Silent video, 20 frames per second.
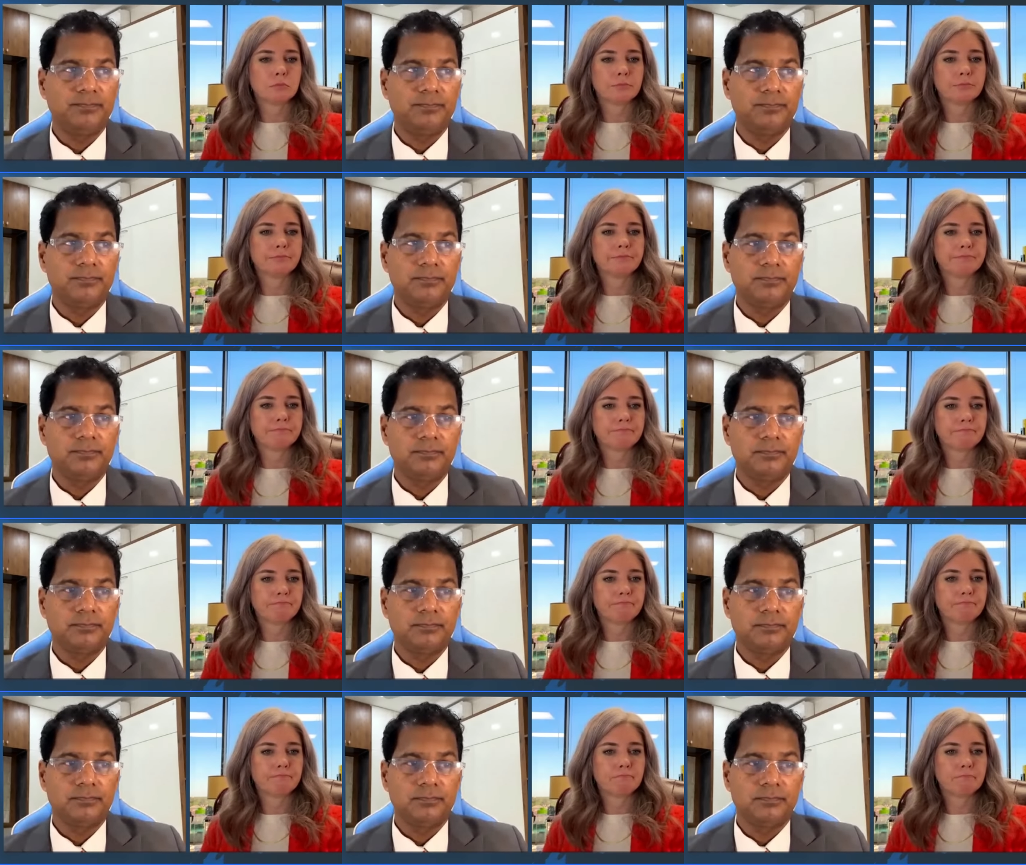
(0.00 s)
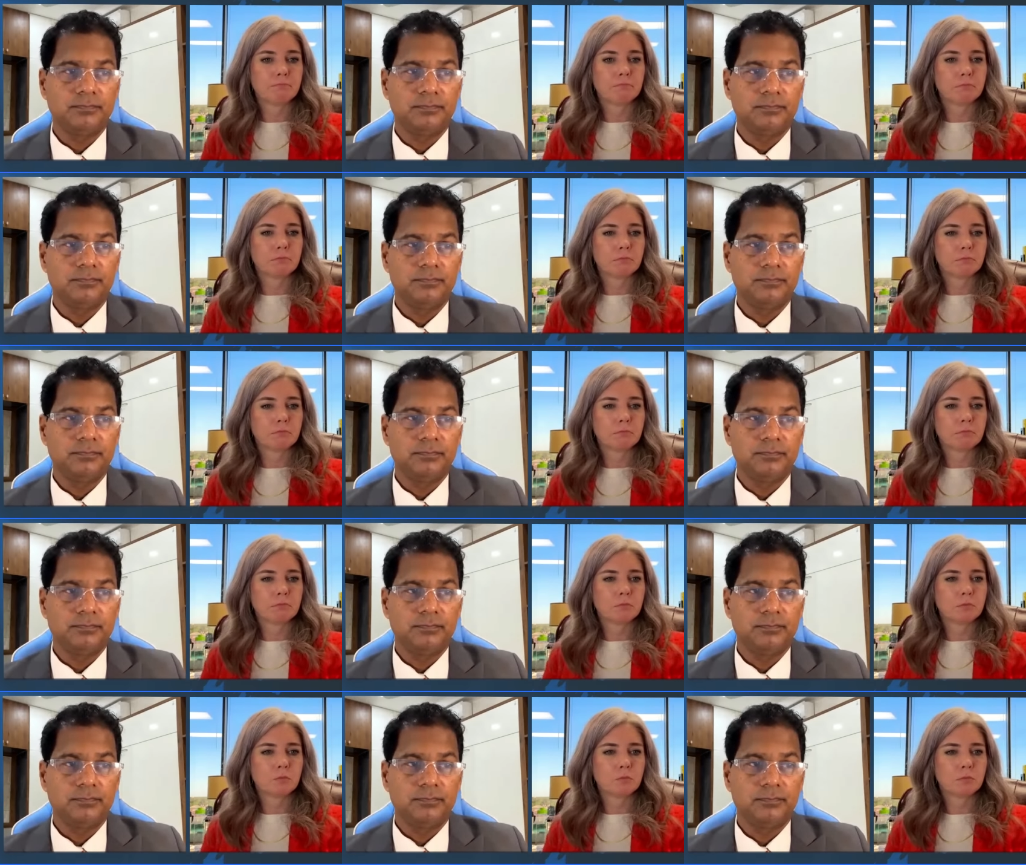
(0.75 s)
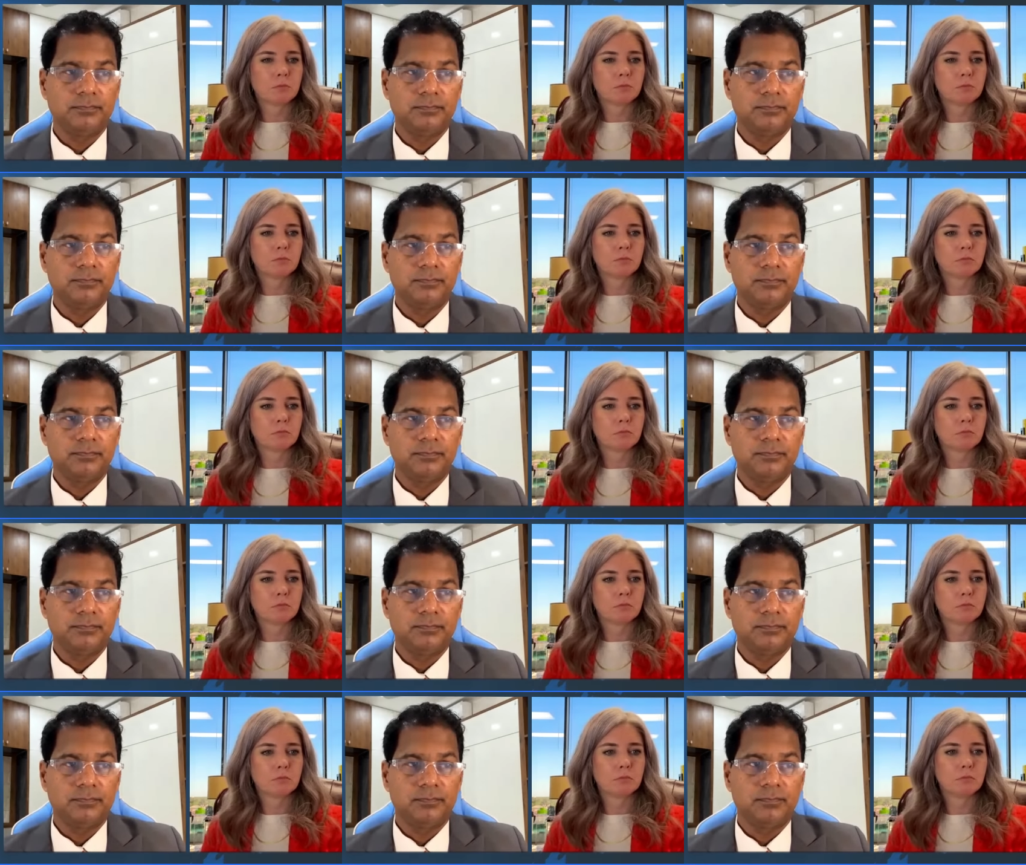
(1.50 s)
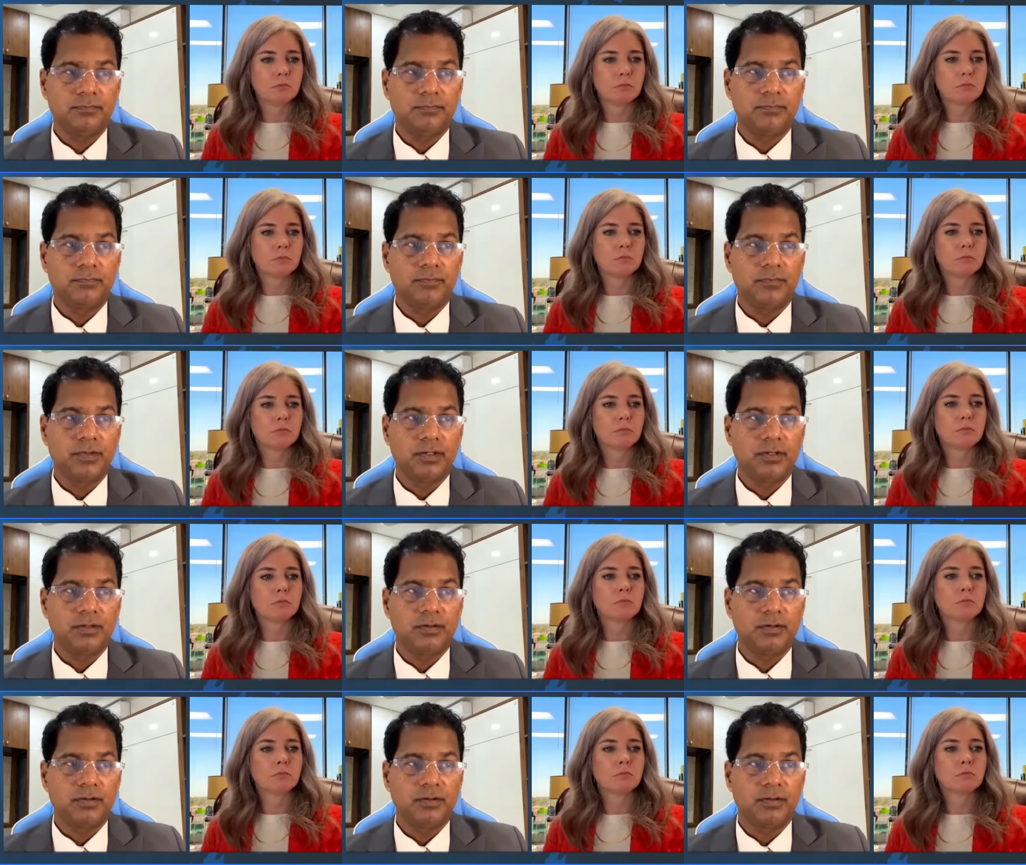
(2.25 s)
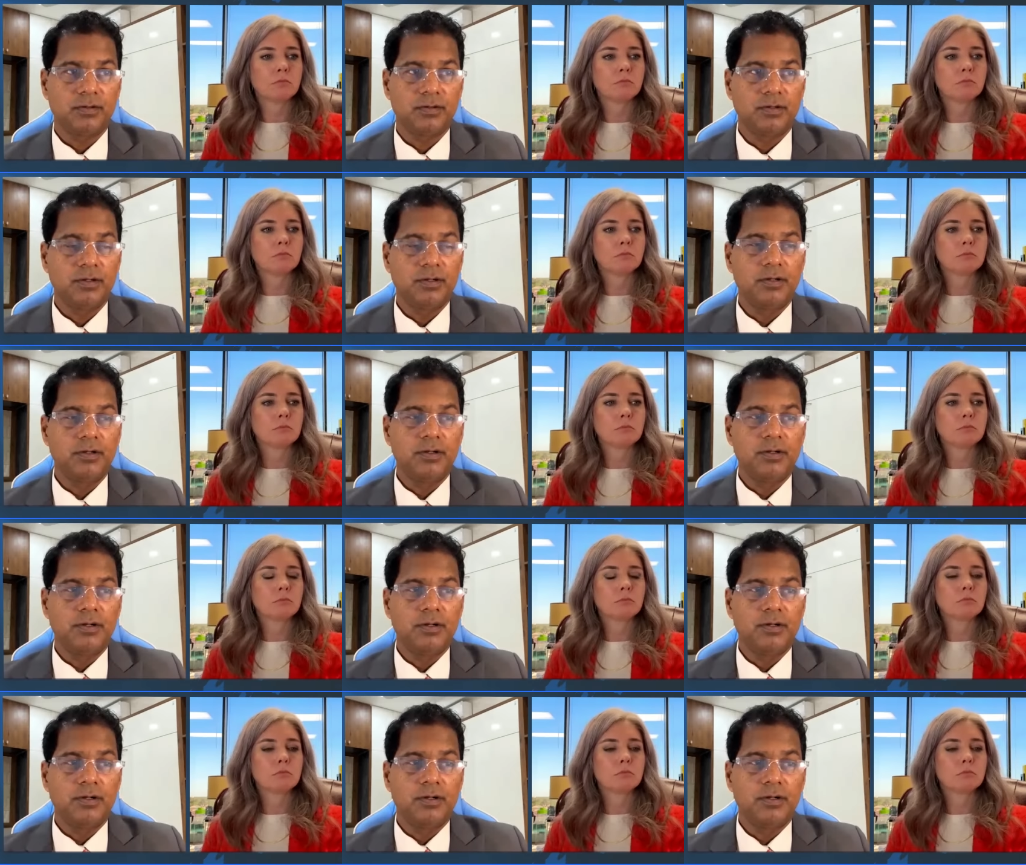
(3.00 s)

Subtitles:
No one is speaking in this clip.